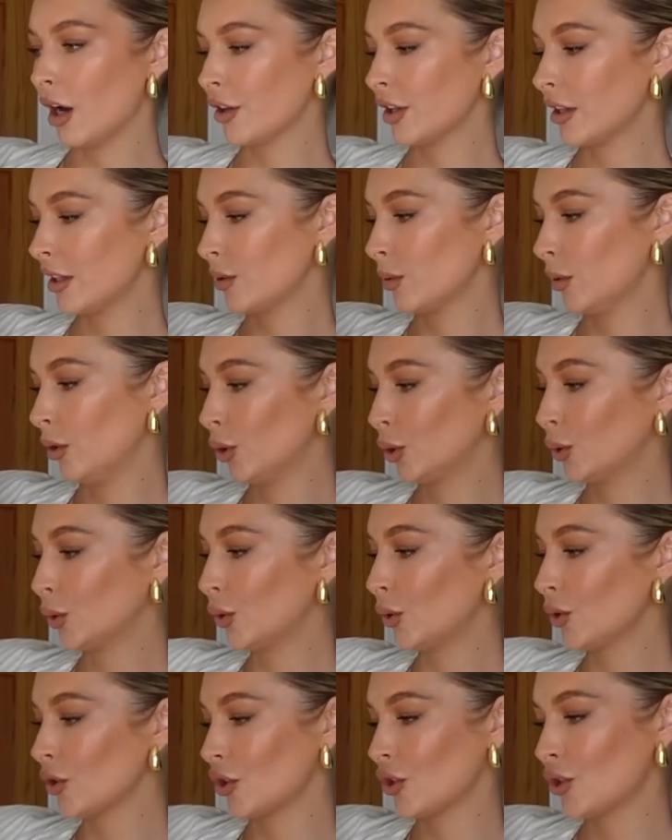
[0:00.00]
I think this will look
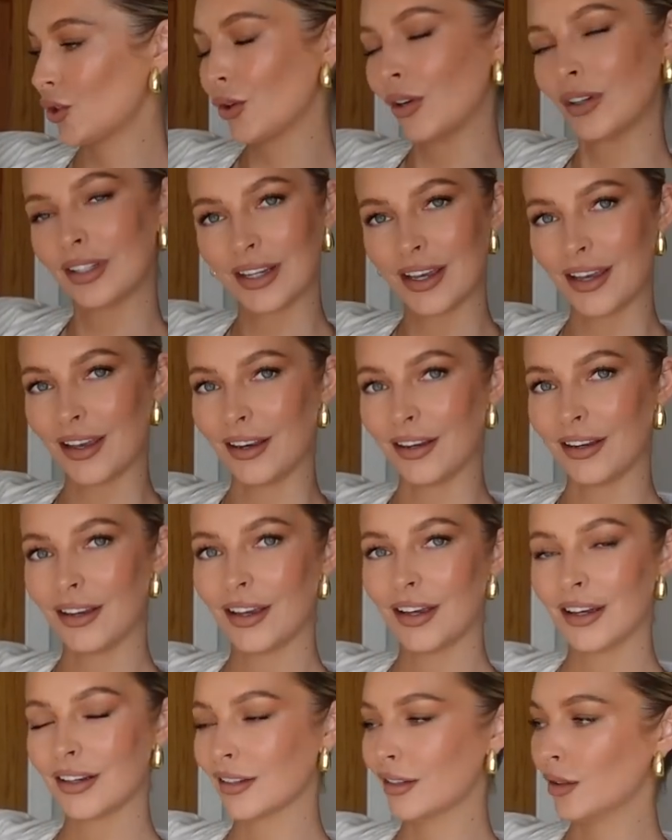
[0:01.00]
gorgeous tucked in
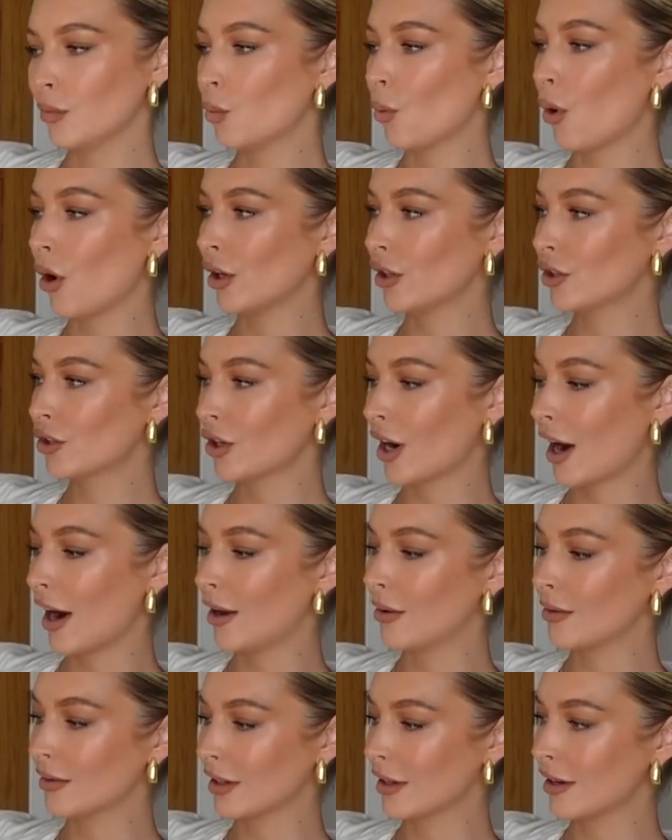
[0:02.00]
to some white
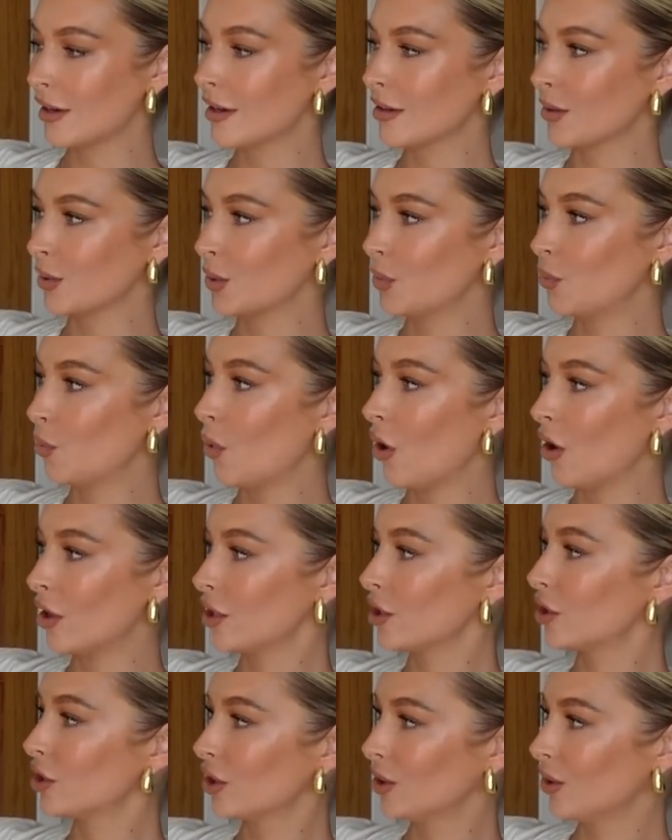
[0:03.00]
trousers or some
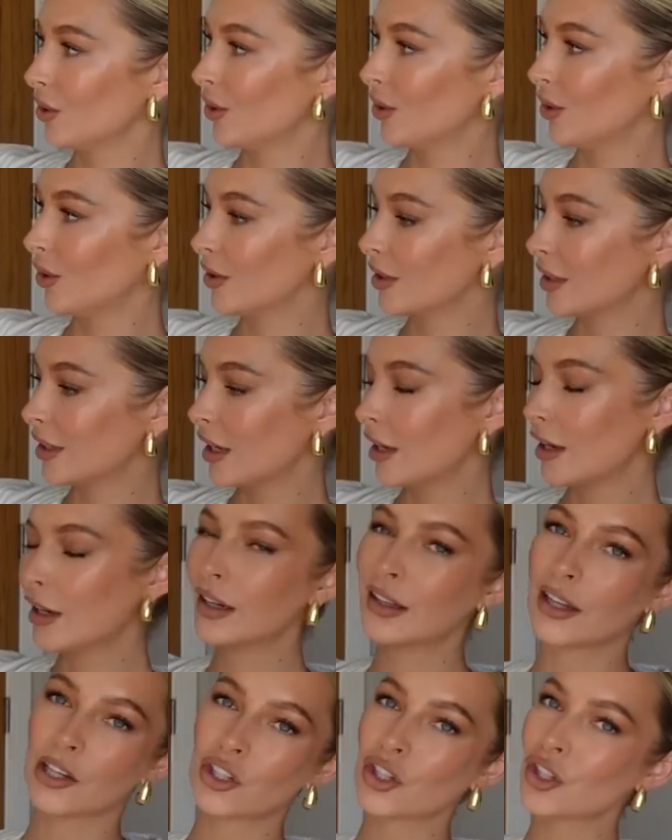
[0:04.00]
white shorts.
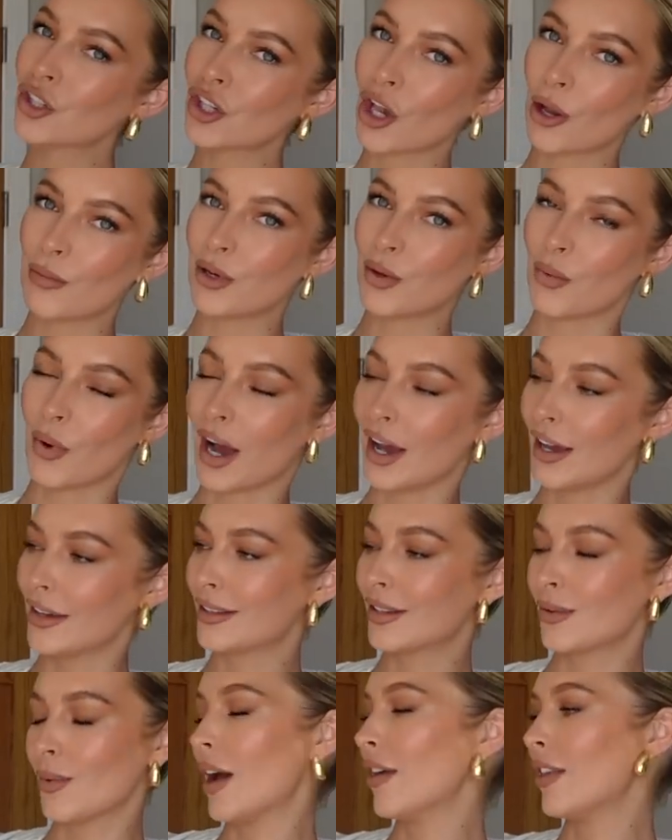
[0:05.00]
There's just so many
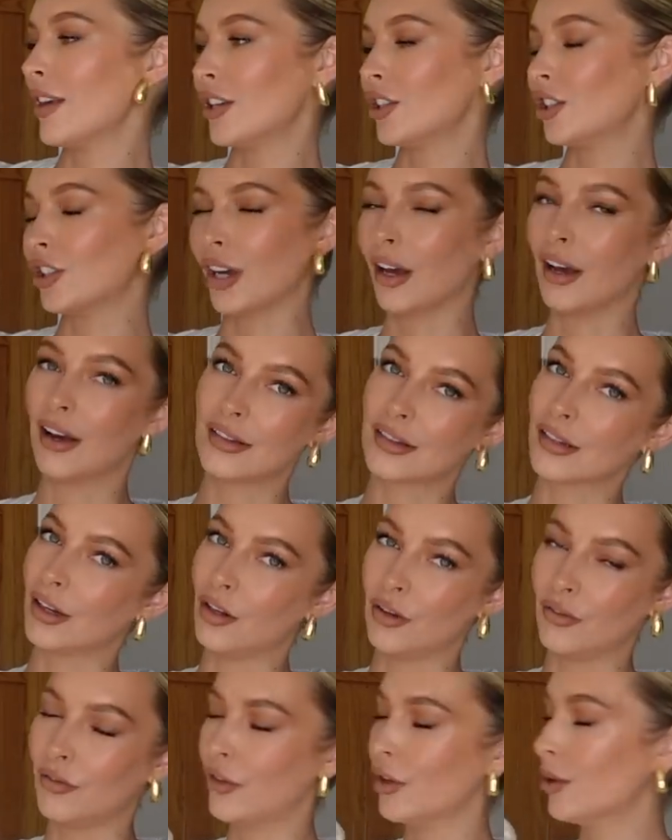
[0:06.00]
ways to wear these shirts, I
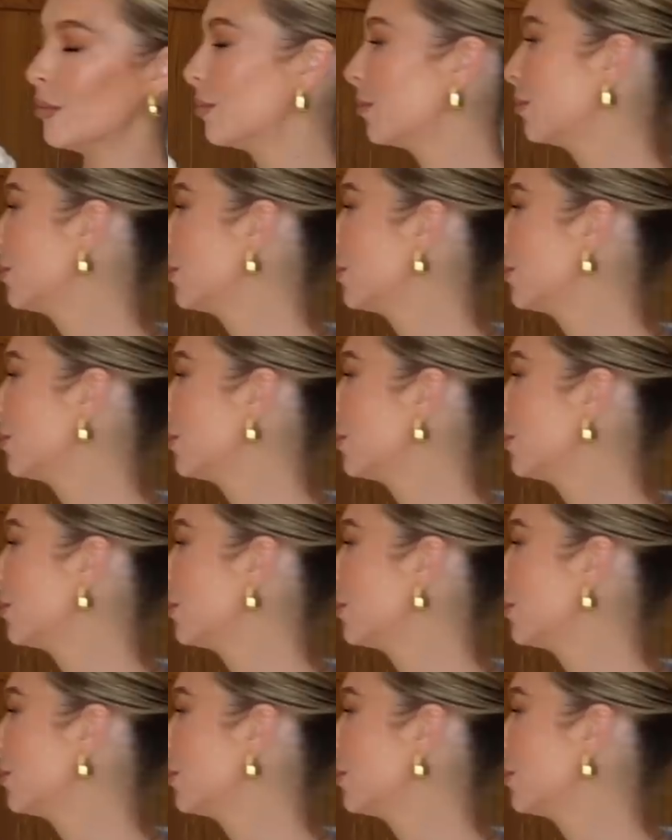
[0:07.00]
love them.